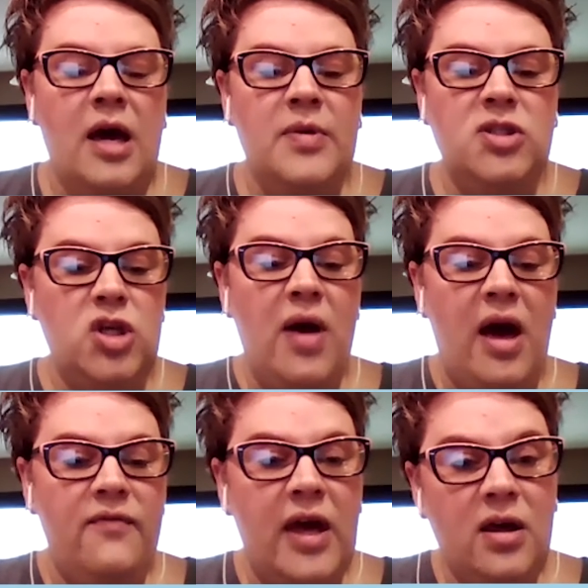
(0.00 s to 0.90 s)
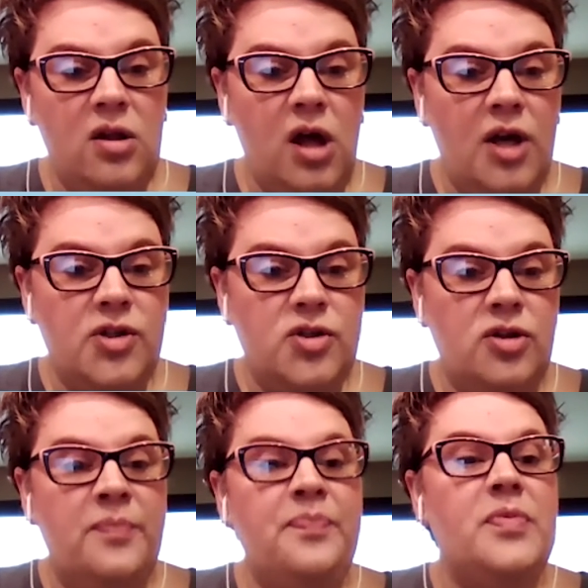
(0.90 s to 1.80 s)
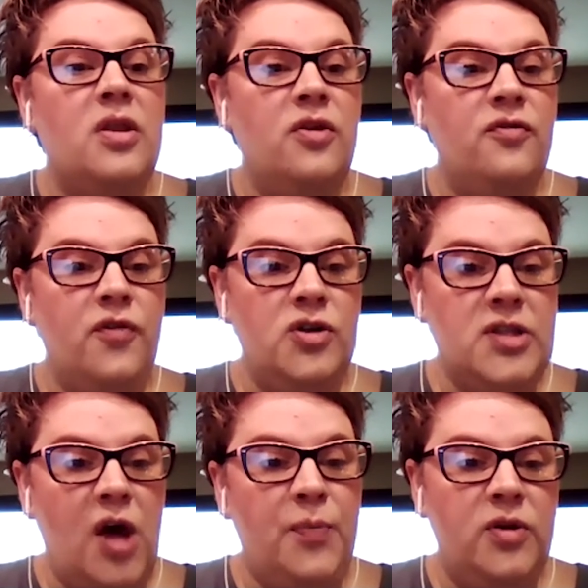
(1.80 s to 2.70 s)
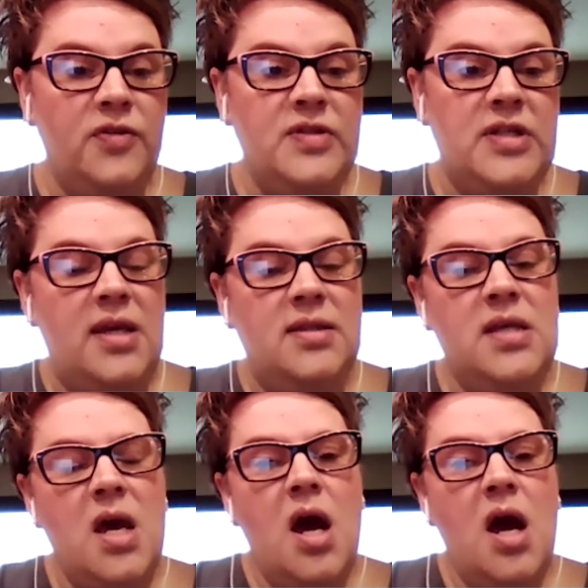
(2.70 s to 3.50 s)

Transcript: So you have that colostrum the first couple of days.